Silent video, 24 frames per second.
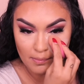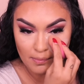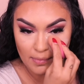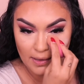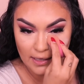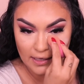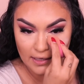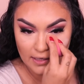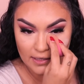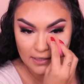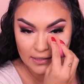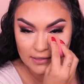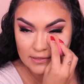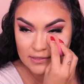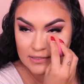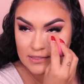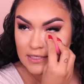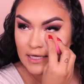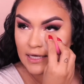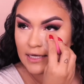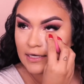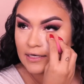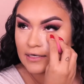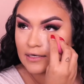baking
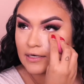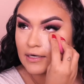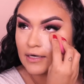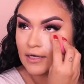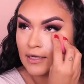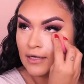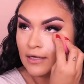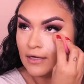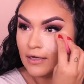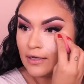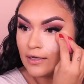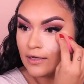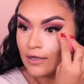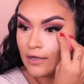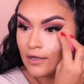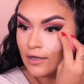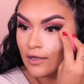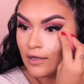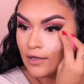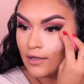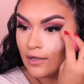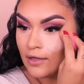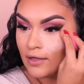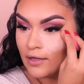technique.
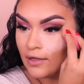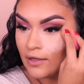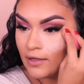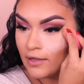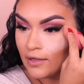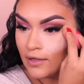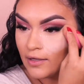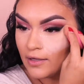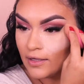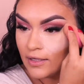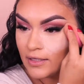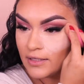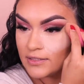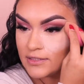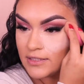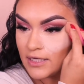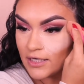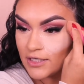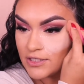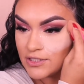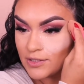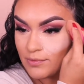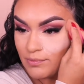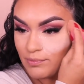It's
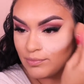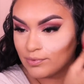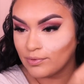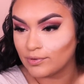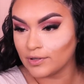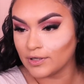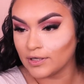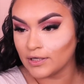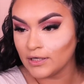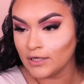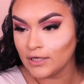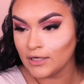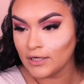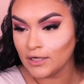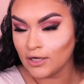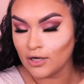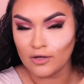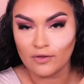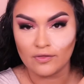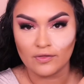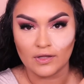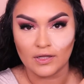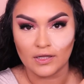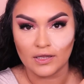actually pretty on
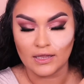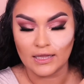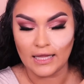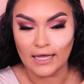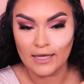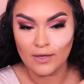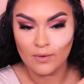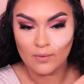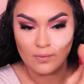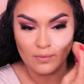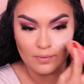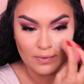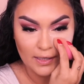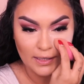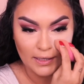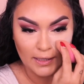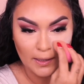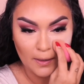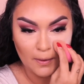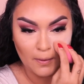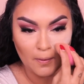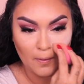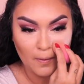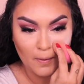the
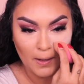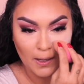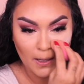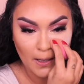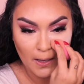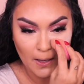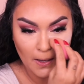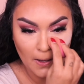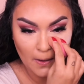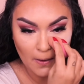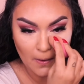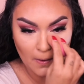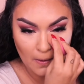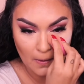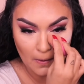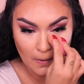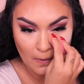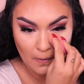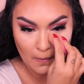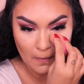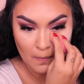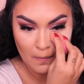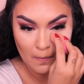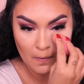lightweight.
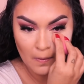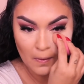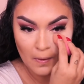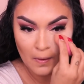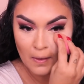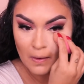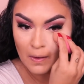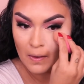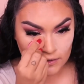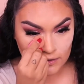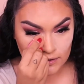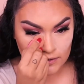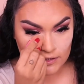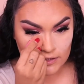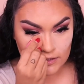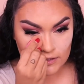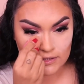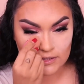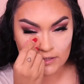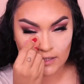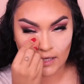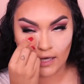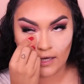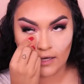Wow. I'm
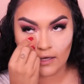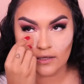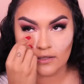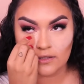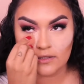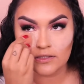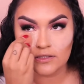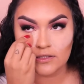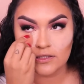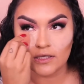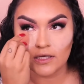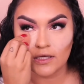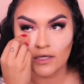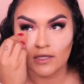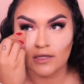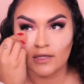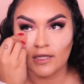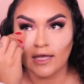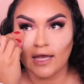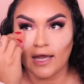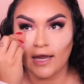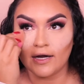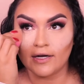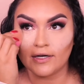set
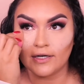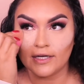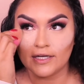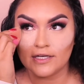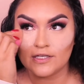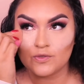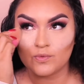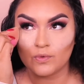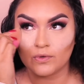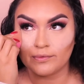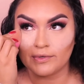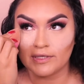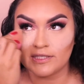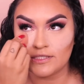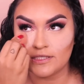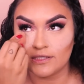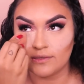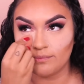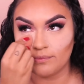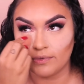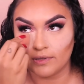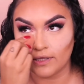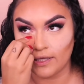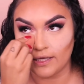the areas where we
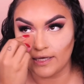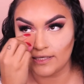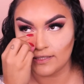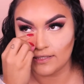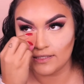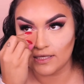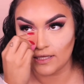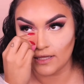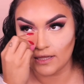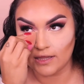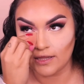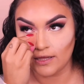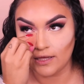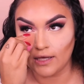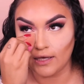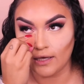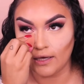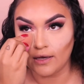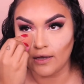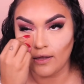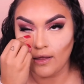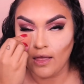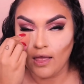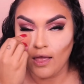did place
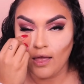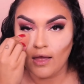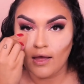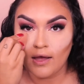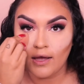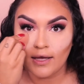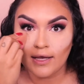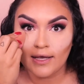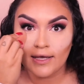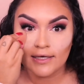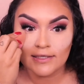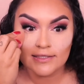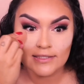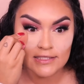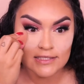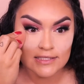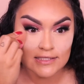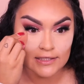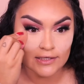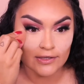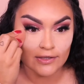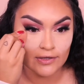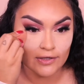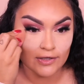the
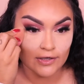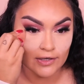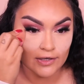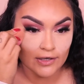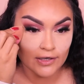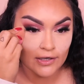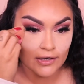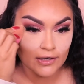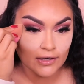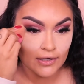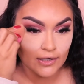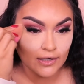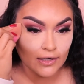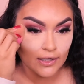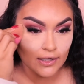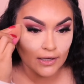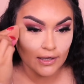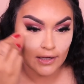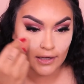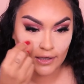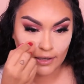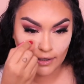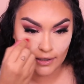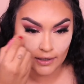concealer,
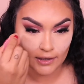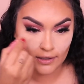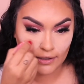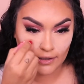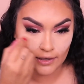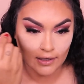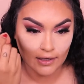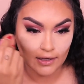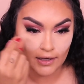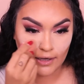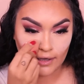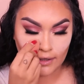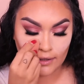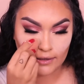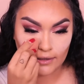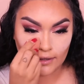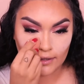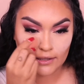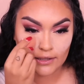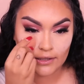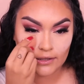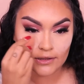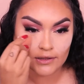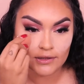and I
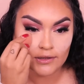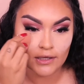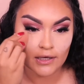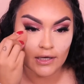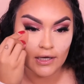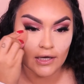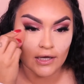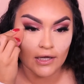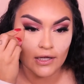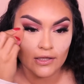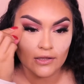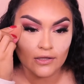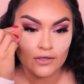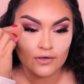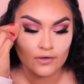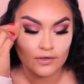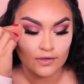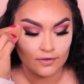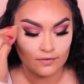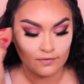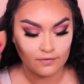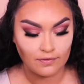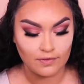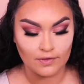like the color
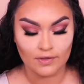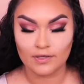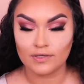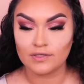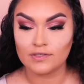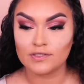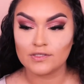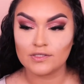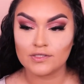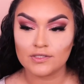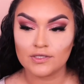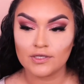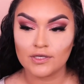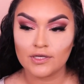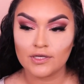of this.